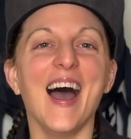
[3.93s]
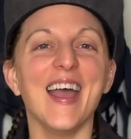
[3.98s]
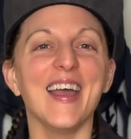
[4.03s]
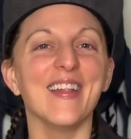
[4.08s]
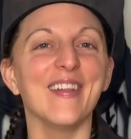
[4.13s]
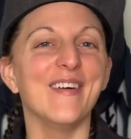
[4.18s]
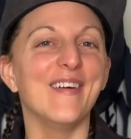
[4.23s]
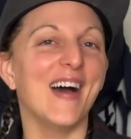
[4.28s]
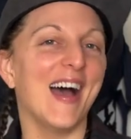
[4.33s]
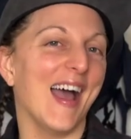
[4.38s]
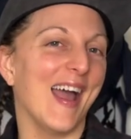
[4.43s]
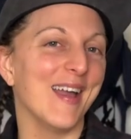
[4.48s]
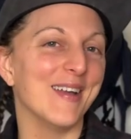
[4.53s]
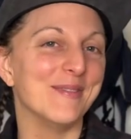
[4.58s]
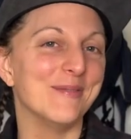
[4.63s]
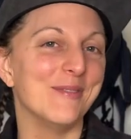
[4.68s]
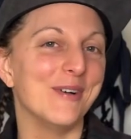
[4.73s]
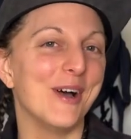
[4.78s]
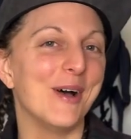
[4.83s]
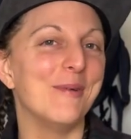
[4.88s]
Hi, hello,
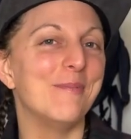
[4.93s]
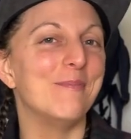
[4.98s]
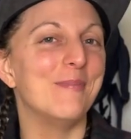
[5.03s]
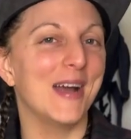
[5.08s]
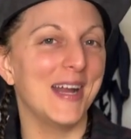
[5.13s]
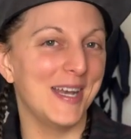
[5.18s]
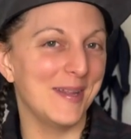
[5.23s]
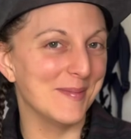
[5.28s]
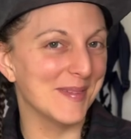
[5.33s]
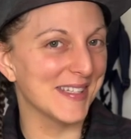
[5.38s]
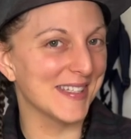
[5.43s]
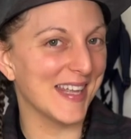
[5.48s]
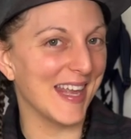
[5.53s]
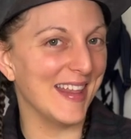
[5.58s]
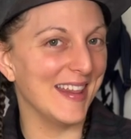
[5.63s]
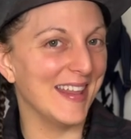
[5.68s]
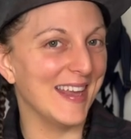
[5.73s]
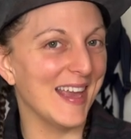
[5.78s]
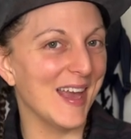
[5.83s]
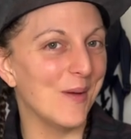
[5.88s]
hi. My name is
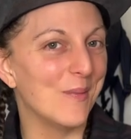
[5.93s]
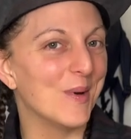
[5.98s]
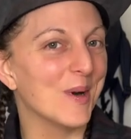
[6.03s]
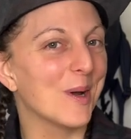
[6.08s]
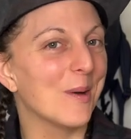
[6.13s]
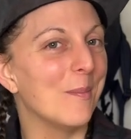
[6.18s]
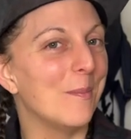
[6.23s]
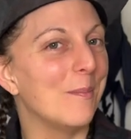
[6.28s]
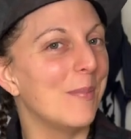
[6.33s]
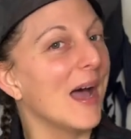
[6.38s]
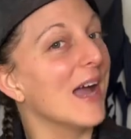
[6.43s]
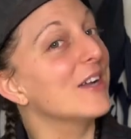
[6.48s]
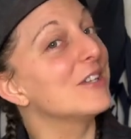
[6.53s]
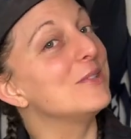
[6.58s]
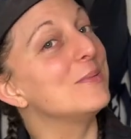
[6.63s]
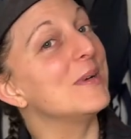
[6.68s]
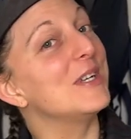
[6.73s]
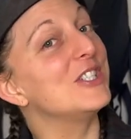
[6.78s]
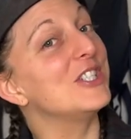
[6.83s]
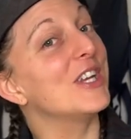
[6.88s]
Kaylee and welcome back
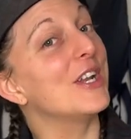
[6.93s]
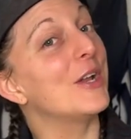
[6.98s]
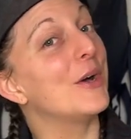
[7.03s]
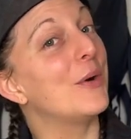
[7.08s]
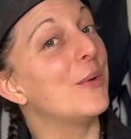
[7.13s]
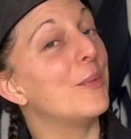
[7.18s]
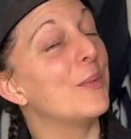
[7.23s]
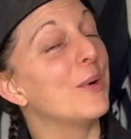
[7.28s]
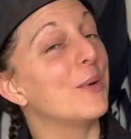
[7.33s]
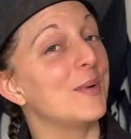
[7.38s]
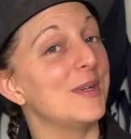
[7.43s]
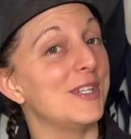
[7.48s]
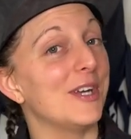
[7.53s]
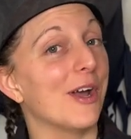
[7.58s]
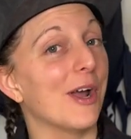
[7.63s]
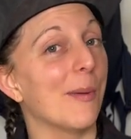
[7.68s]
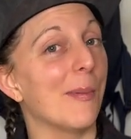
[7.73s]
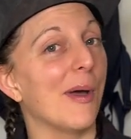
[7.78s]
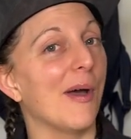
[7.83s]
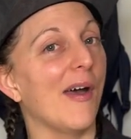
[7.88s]
to my channel where we
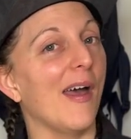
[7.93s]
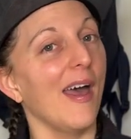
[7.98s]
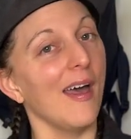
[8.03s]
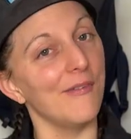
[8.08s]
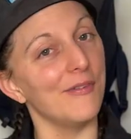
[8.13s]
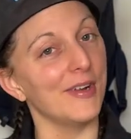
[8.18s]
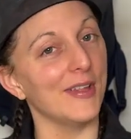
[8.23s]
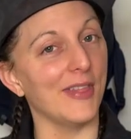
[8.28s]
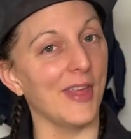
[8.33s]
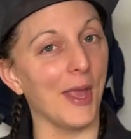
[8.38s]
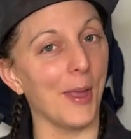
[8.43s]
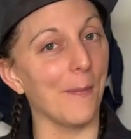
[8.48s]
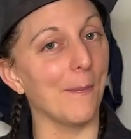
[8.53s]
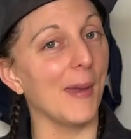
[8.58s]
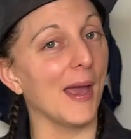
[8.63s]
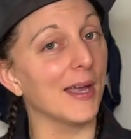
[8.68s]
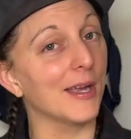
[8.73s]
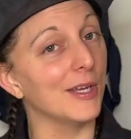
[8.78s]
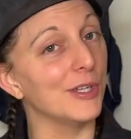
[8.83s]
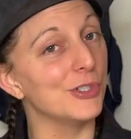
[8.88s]
talk about everything
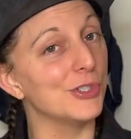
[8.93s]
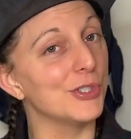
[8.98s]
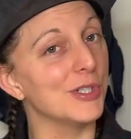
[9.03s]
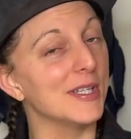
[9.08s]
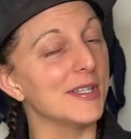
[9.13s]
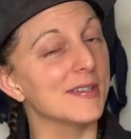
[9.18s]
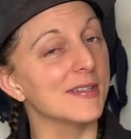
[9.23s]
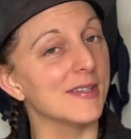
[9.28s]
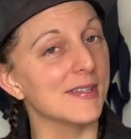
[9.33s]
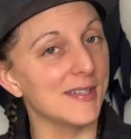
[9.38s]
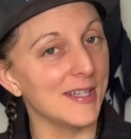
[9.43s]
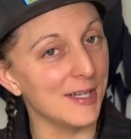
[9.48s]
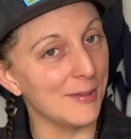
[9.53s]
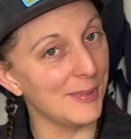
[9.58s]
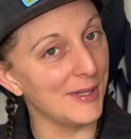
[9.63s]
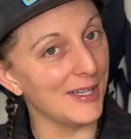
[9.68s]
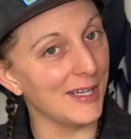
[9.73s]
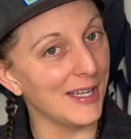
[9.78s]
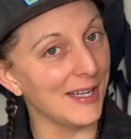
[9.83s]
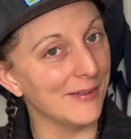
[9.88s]
backcountry and
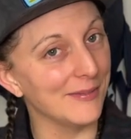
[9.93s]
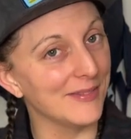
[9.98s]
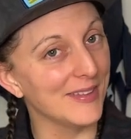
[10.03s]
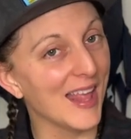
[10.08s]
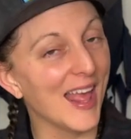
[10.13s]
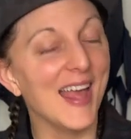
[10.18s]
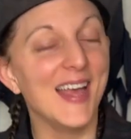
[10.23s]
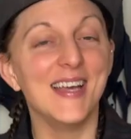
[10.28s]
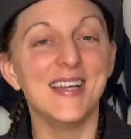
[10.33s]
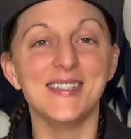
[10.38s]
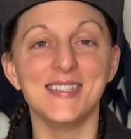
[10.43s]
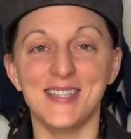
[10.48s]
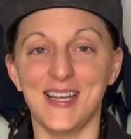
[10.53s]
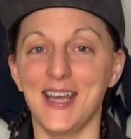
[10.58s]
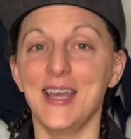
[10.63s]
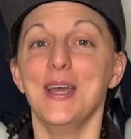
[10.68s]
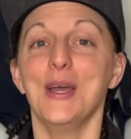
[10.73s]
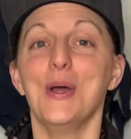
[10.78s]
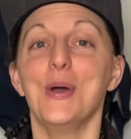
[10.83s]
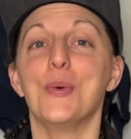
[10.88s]
sustainability.
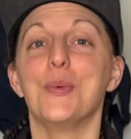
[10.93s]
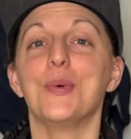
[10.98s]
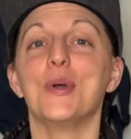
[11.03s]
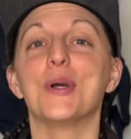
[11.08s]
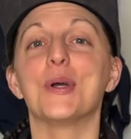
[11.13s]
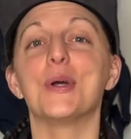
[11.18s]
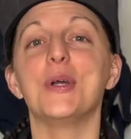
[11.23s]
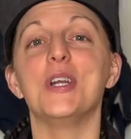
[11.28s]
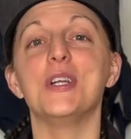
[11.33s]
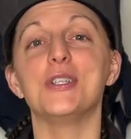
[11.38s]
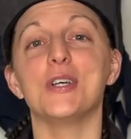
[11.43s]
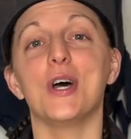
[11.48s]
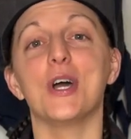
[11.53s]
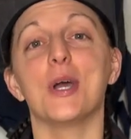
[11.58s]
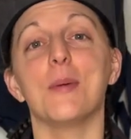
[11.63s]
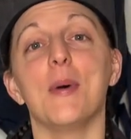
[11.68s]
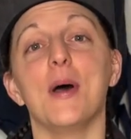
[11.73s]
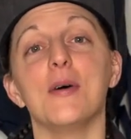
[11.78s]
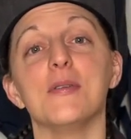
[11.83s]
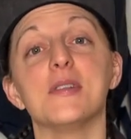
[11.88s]
Today, we are going to
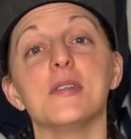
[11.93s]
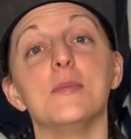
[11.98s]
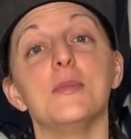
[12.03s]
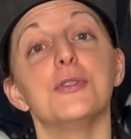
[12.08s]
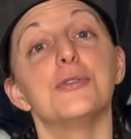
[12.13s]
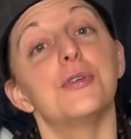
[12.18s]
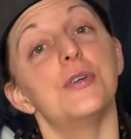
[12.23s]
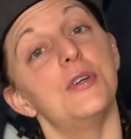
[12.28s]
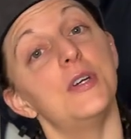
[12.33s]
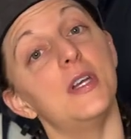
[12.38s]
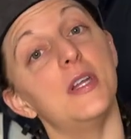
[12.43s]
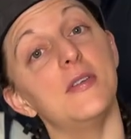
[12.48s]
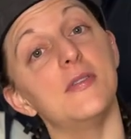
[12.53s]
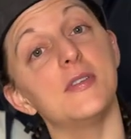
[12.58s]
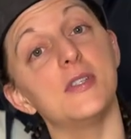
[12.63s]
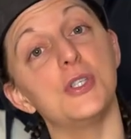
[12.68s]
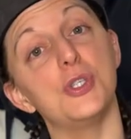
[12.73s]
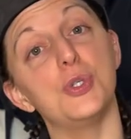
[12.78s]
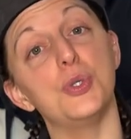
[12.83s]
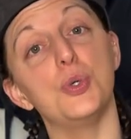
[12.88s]
talk about some
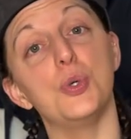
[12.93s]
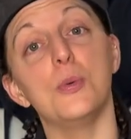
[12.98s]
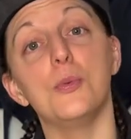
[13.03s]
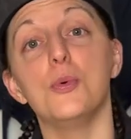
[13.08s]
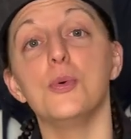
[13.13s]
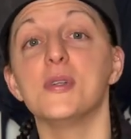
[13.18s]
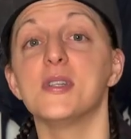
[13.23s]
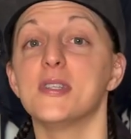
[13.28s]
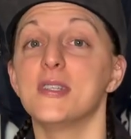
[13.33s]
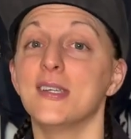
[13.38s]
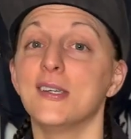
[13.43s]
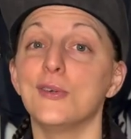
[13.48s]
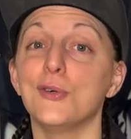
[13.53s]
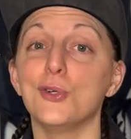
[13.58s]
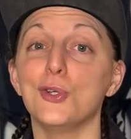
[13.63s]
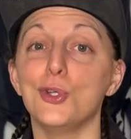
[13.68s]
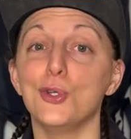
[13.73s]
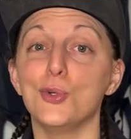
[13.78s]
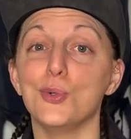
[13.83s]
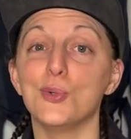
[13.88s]
alternatives to
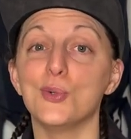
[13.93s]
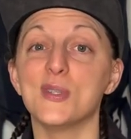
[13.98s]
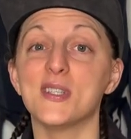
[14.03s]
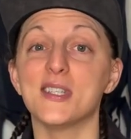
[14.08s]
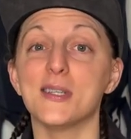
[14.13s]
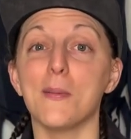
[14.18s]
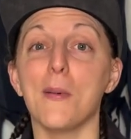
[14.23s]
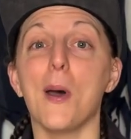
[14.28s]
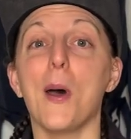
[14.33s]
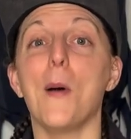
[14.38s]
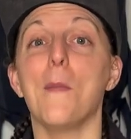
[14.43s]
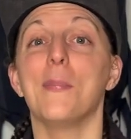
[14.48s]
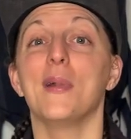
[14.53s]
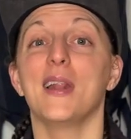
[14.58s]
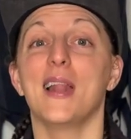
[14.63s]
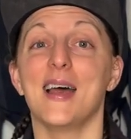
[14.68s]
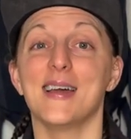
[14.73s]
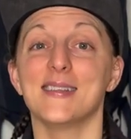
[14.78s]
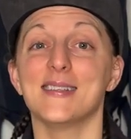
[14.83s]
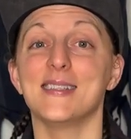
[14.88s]
single-use
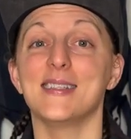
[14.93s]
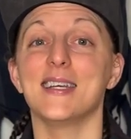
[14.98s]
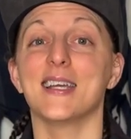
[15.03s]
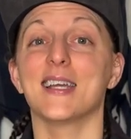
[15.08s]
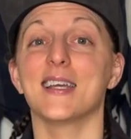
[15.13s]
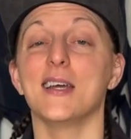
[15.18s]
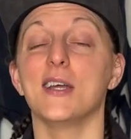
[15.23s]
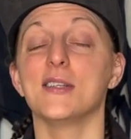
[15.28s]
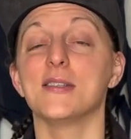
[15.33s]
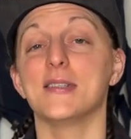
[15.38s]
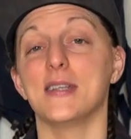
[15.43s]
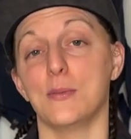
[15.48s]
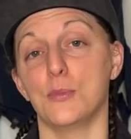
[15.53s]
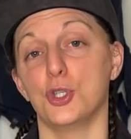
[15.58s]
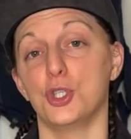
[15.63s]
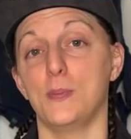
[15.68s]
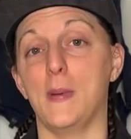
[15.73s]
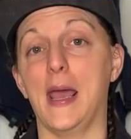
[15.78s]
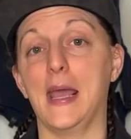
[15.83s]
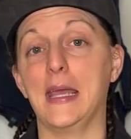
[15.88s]
plastic
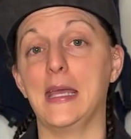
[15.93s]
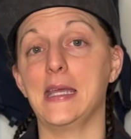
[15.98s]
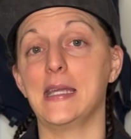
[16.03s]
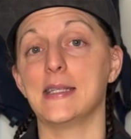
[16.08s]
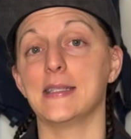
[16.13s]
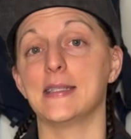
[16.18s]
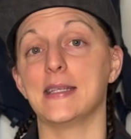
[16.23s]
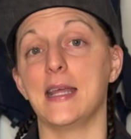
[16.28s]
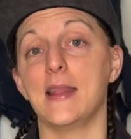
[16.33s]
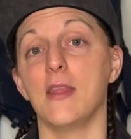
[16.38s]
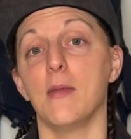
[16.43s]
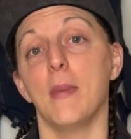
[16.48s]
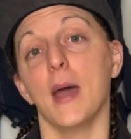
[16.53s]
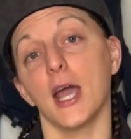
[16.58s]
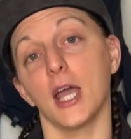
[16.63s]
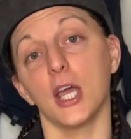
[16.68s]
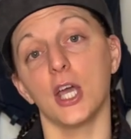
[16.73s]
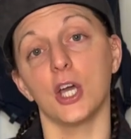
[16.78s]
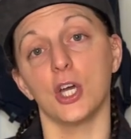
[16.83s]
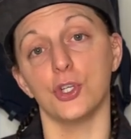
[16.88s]
sandwich baggies in the
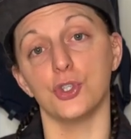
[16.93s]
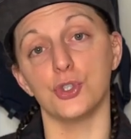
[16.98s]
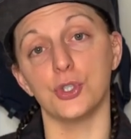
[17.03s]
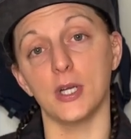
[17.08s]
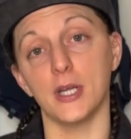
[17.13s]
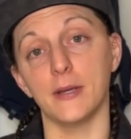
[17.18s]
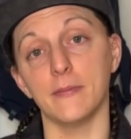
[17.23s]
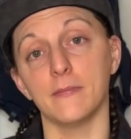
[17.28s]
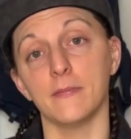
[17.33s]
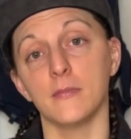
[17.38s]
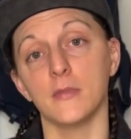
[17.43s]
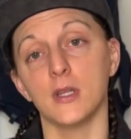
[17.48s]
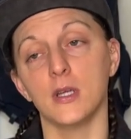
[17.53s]
backcountry.